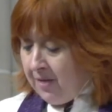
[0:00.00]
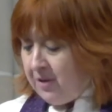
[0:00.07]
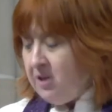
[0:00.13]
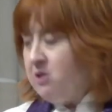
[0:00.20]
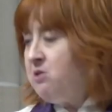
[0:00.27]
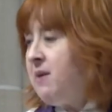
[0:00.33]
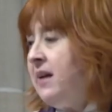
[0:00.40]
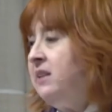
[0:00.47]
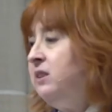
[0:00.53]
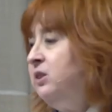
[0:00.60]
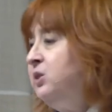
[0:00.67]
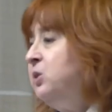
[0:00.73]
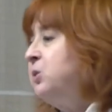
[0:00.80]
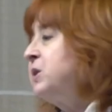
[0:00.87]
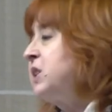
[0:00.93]
Matthew
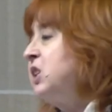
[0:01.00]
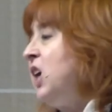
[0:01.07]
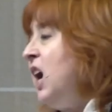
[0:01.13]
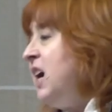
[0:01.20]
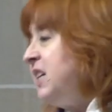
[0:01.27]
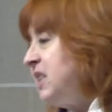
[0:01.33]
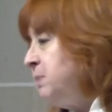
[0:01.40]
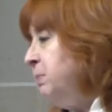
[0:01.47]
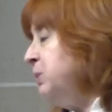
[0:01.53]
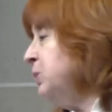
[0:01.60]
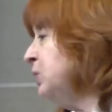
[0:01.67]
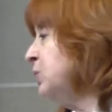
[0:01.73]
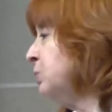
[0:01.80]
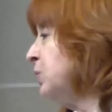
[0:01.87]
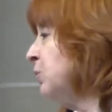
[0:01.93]
and Luke's
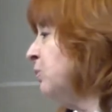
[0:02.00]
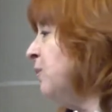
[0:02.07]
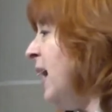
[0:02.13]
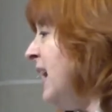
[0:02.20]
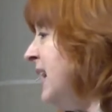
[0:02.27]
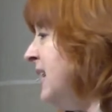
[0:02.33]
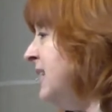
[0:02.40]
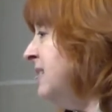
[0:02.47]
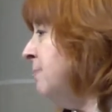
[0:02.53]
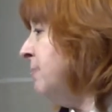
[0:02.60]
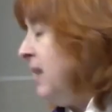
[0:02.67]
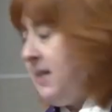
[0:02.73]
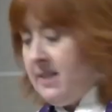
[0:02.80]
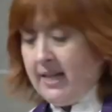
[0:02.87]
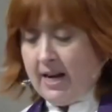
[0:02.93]
Gospels were
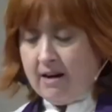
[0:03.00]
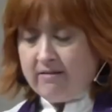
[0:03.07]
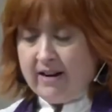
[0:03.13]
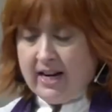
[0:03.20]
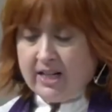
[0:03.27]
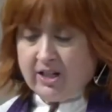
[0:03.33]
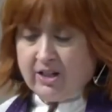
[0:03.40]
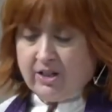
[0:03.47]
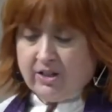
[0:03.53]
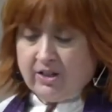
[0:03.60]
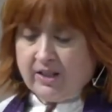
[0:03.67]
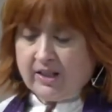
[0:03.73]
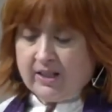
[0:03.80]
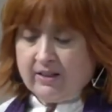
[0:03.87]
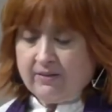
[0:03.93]
read by
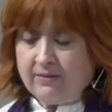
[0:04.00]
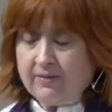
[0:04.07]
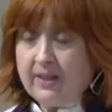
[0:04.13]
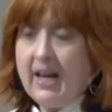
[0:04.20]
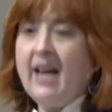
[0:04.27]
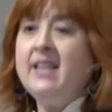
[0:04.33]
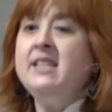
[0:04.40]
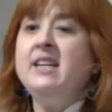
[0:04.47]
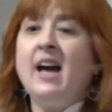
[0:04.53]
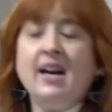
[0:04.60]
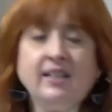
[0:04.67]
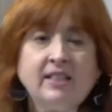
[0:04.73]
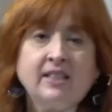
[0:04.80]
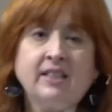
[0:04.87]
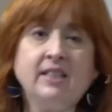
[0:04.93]
narrators. And
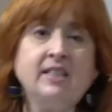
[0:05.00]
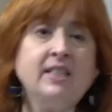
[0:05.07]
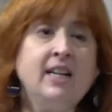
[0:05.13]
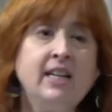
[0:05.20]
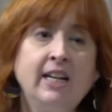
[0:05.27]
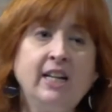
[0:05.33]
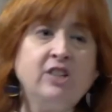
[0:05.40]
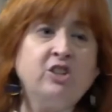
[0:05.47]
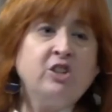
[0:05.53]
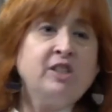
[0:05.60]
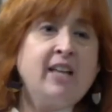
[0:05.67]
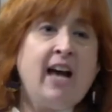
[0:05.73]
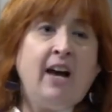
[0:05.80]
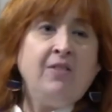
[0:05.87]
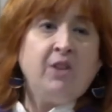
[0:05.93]
yes, the
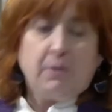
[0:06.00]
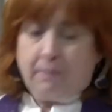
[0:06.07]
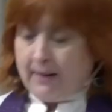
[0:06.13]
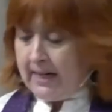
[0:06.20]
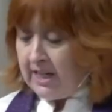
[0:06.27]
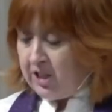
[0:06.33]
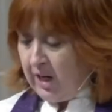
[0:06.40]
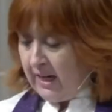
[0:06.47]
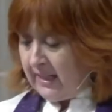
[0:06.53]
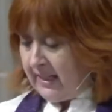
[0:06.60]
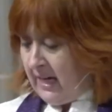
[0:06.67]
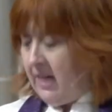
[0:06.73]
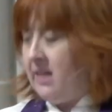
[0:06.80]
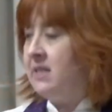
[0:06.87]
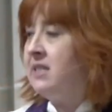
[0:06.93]
teenagers had their
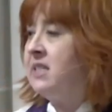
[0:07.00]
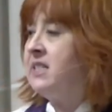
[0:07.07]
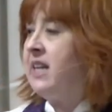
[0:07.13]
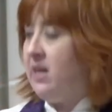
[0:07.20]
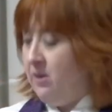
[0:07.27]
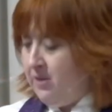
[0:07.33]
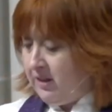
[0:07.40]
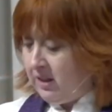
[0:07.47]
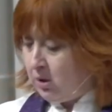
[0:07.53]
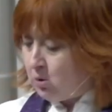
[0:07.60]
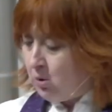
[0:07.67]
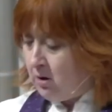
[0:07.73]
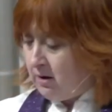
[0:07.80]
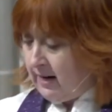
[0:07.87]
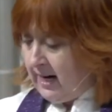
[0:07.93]
PJs on to tell the
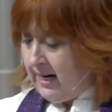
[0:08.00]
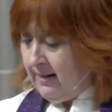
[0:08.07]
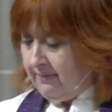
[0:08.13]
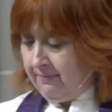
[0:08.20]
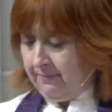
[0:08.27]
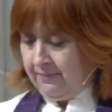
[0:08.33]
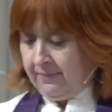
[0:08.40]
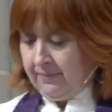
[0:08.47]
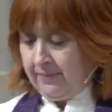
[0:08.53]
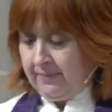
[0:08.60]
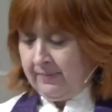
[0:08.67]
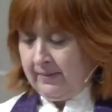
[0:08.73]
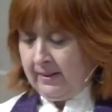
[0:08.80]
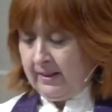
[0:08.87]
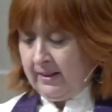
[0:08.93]
story.
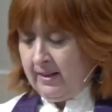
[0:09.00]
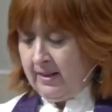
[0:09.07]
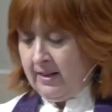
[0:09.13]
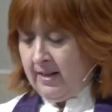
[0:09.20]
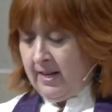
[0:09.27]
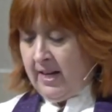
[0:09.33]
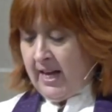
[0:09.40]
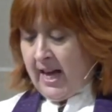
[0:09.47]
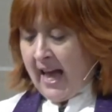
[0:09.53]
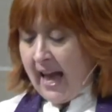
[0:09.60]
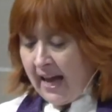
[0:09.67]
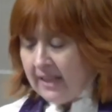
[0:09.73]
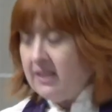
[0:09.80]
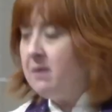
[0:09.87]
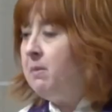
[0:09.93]

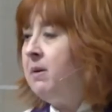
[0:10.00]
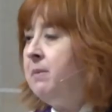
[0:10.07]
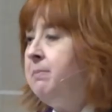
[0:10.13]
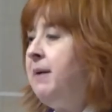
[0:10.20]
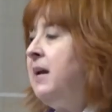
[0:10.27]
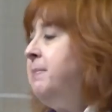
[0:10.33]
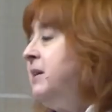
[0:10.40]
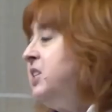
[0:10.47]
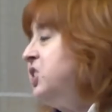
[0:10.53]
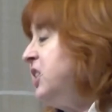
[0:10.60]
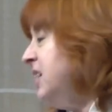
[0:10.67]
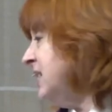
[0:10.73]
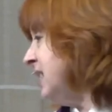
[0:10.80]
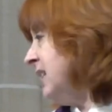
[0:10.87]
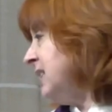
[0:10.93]
And baby
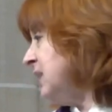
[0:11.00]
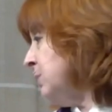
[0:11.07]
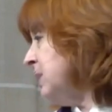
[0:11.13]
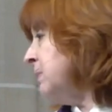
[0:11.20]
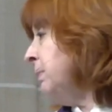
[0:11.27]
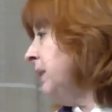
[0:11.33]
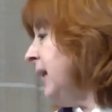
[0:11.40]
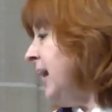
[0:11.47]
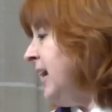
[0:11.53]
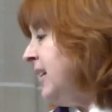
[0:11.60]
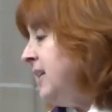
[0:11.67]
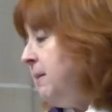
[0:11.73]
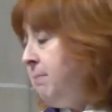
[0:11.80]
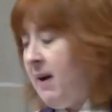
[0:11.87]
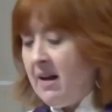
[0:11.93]
Jesus was
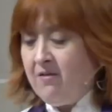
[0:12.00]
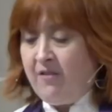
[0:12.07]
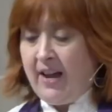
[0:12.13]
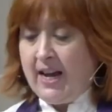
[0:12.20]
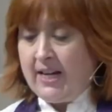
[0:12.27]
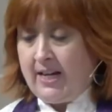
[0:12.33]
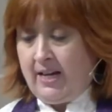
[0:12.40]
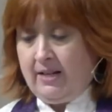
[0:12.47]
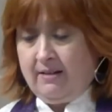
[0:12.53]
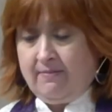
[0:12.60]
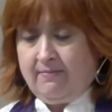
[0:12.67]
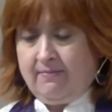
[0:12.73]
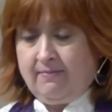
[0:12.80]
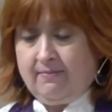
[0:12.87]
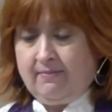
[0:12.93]
played by Veda.
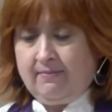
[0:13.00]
